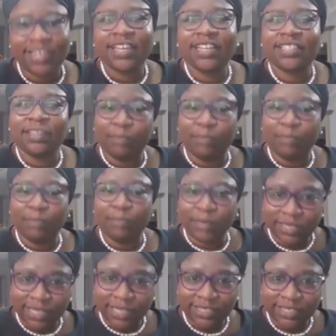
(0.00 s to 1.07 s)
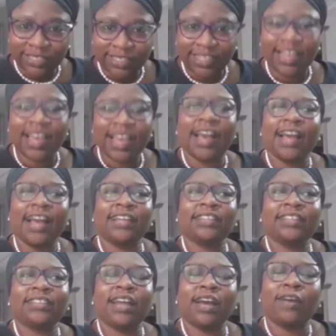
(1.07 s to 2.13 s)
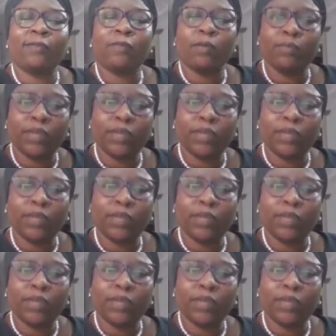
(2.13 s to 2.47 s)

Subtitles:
It's a business, and from